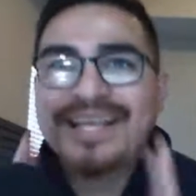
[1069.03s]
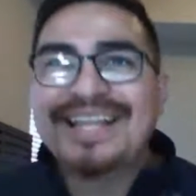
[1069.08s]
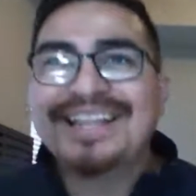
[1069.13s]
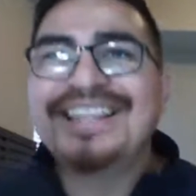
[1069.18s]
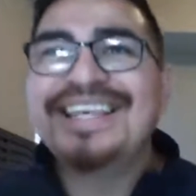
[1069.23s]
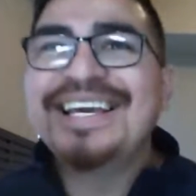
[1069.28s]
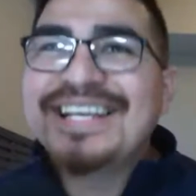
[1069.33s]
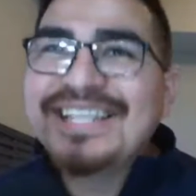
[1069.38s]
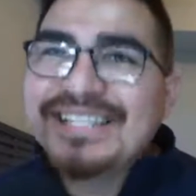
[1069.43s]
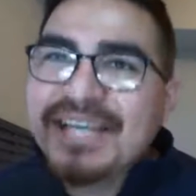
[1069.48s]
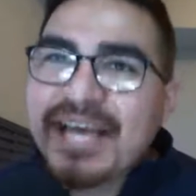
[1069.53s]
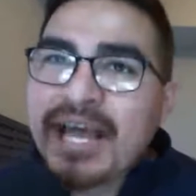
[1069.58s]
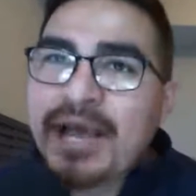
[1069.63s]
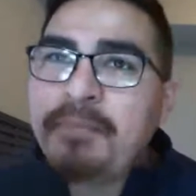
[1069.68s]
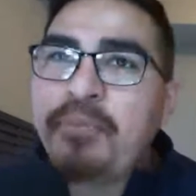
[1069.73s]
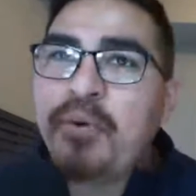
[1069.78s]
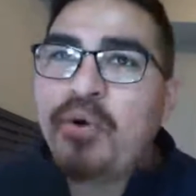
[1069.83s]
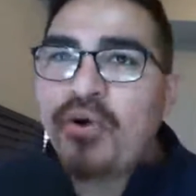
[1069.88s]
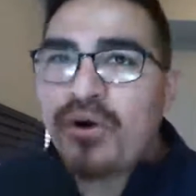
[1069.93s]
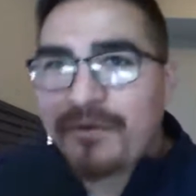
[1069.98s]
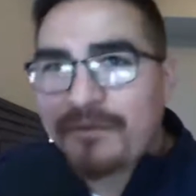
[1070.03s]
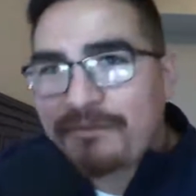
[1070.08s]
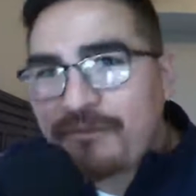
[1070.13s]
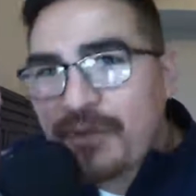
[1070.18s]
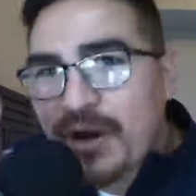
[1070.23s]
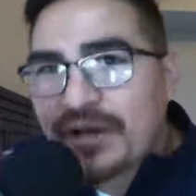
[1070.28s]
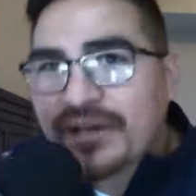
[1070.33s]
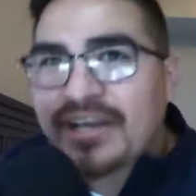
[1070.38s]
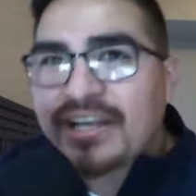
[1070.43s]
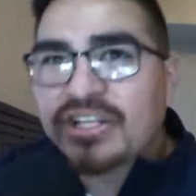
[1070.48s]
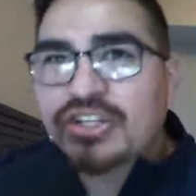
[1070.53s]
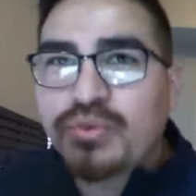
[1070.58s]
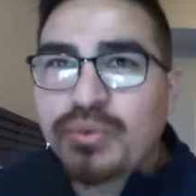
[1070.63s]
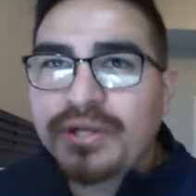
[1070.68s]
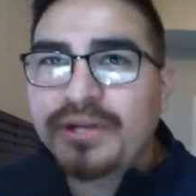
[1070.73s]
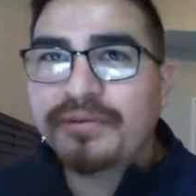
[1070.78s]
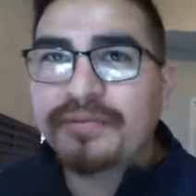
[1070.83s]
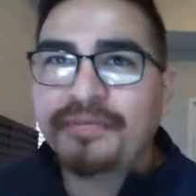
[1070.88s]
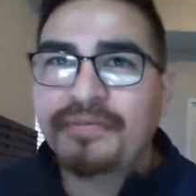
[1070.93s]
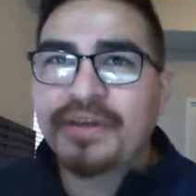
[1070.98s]
the example of fucking
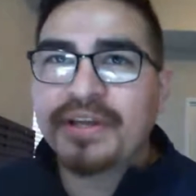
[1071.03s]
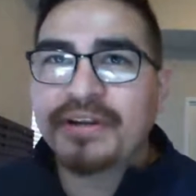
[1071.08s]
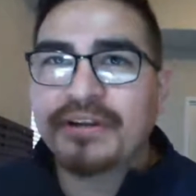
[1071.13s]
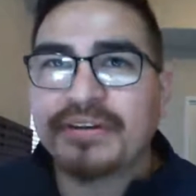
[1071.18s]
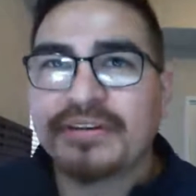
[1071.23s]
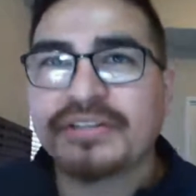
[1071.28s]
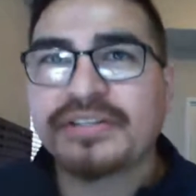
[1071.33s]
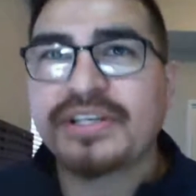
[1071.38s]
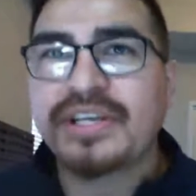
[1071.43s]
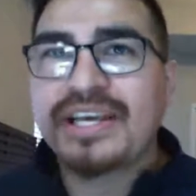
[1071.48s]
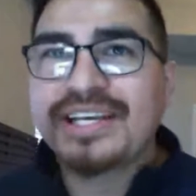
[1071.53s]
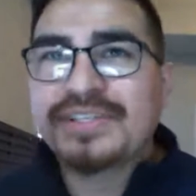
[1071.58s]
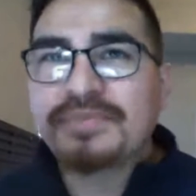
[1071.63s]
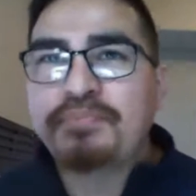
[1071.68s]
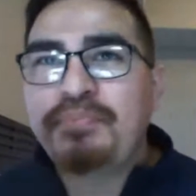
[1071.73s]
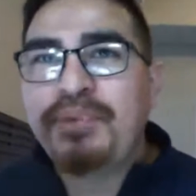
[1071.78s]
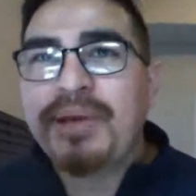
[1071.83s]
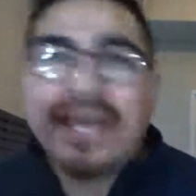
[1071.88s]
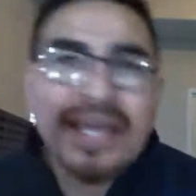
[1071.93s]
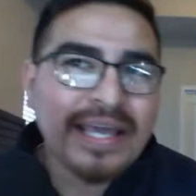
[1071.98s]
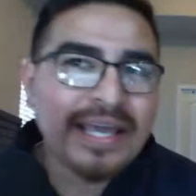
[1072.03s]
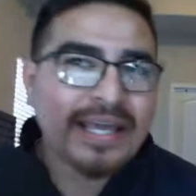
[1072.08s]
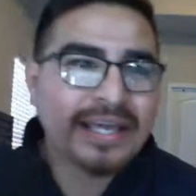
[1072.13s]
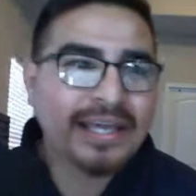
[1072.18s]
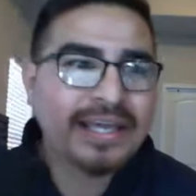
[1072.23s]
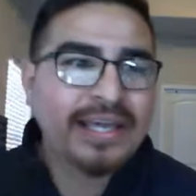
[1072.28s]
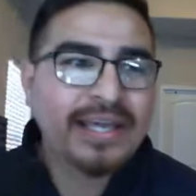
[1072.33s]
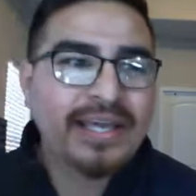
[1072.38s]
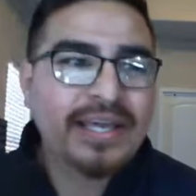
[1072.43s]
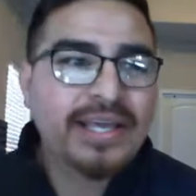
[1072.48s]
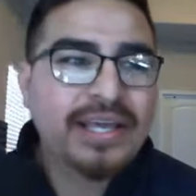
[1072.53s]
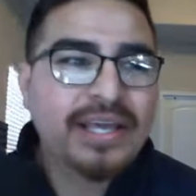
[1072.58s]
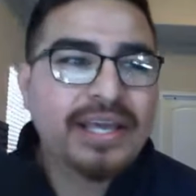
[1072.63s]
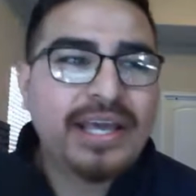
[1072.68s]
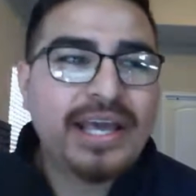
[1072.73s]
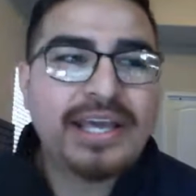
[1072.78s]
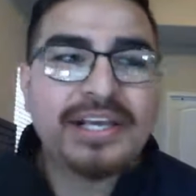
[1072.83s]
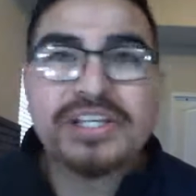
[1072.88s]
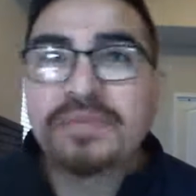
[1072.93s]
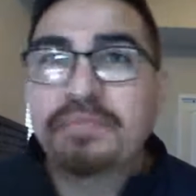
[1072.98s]
Twitter fingers is being
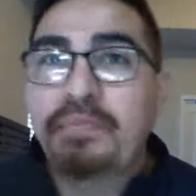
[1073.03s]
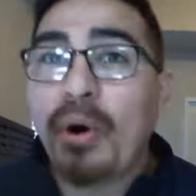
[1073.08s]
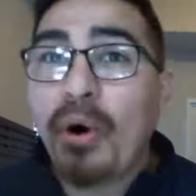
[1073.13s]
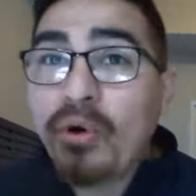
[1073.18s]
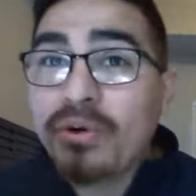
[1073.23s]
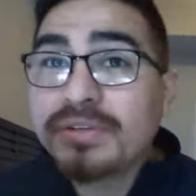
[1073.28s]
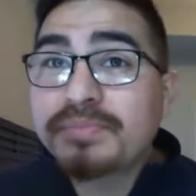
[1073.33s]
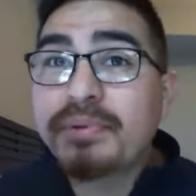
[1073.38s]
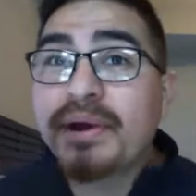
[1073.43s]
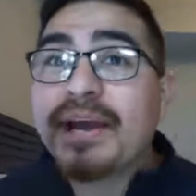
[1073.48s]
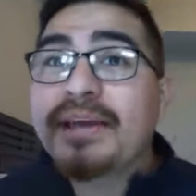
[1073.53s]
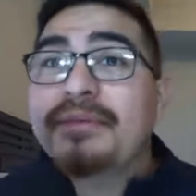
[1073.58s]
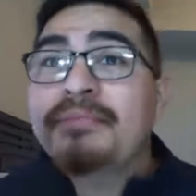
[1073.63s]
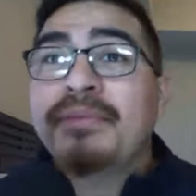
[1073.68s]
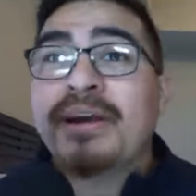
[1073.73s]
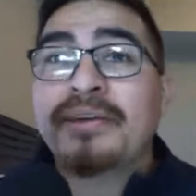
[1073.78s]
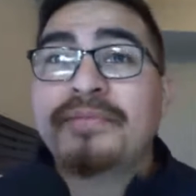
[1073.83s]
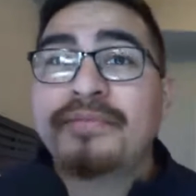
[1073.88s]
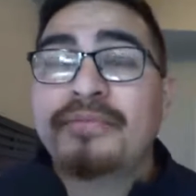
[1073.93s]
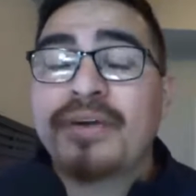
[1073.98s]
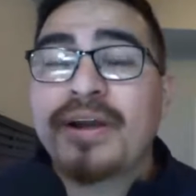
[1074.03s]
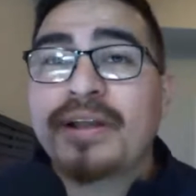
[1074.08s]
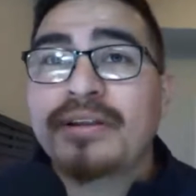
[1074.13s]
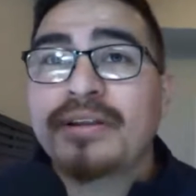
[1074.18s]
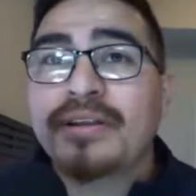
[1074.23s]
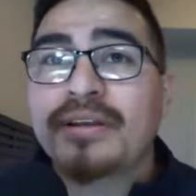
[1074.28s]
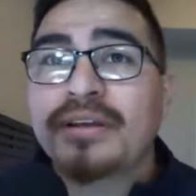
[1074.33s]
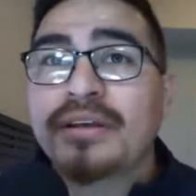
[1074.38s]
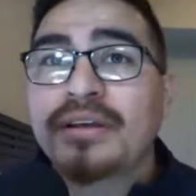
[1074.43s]
exposed by you, my friend.